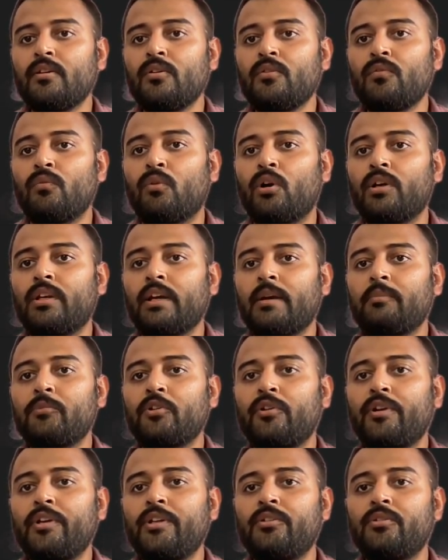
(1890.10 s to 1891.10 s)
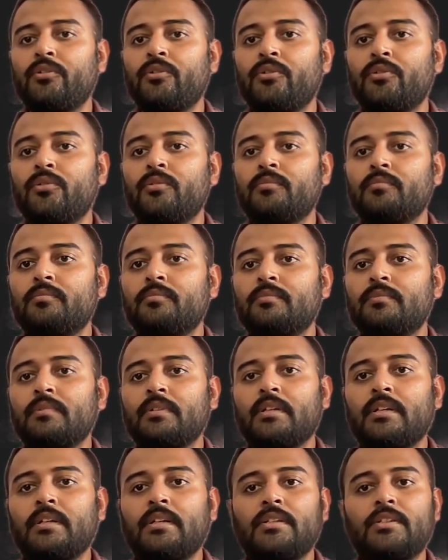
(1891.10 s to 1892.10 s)
What I'm going to do,
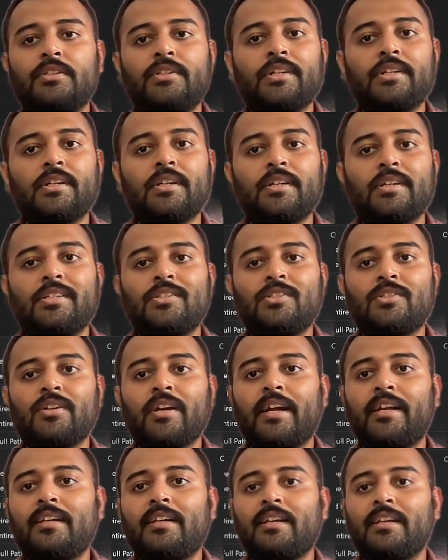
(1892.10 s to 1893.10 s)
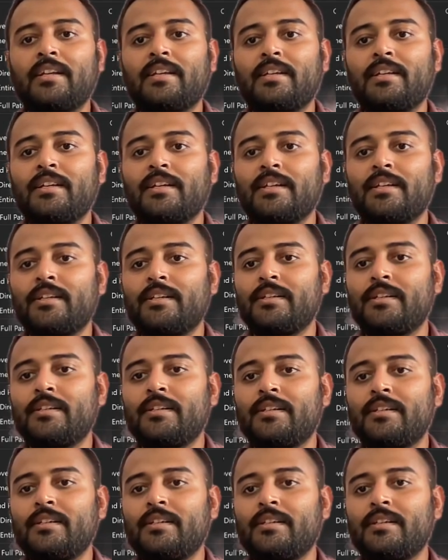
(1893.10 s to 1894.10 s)
just right click here
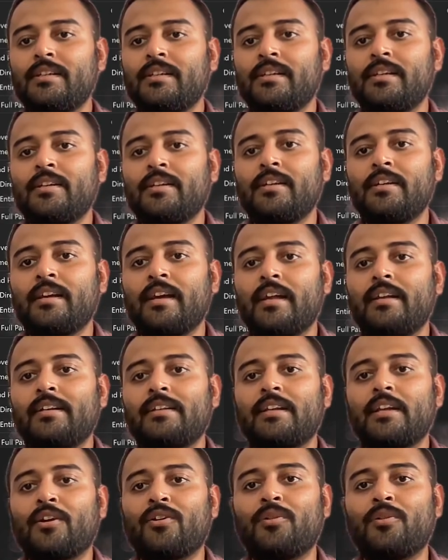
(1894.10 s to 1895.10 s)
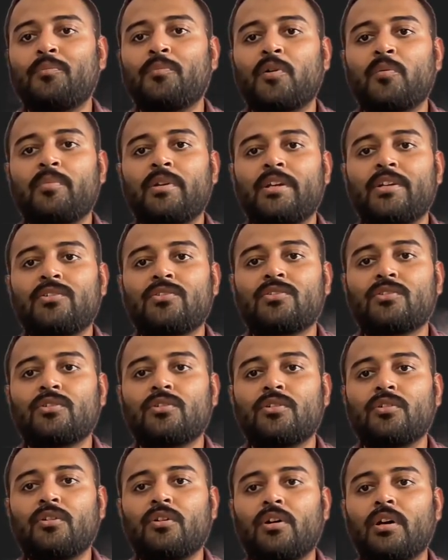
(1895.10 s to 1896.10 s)
and click on publish
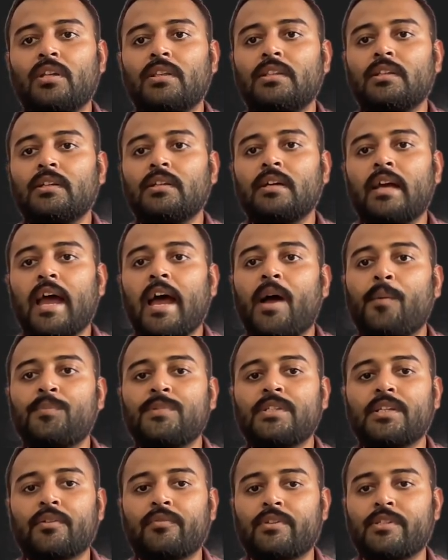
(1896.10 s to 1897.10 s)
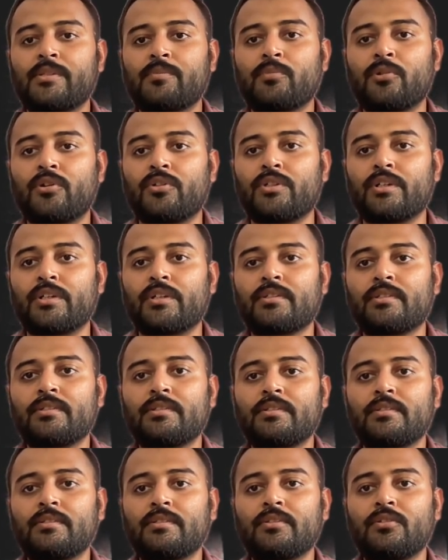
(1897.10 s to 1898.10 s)
on the app service project
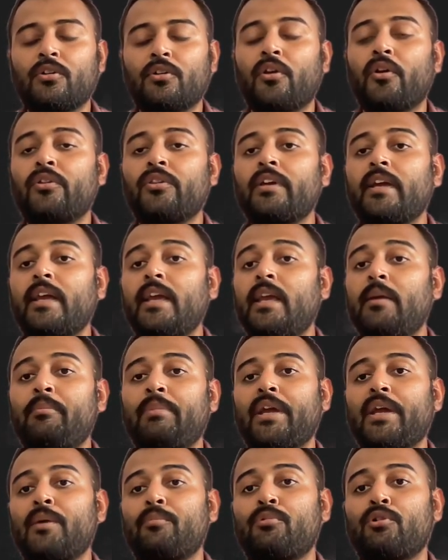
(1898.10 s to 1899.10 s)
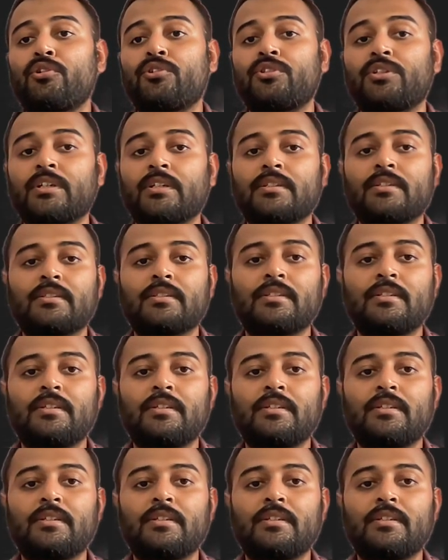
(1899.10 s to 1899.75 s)
or on the API project.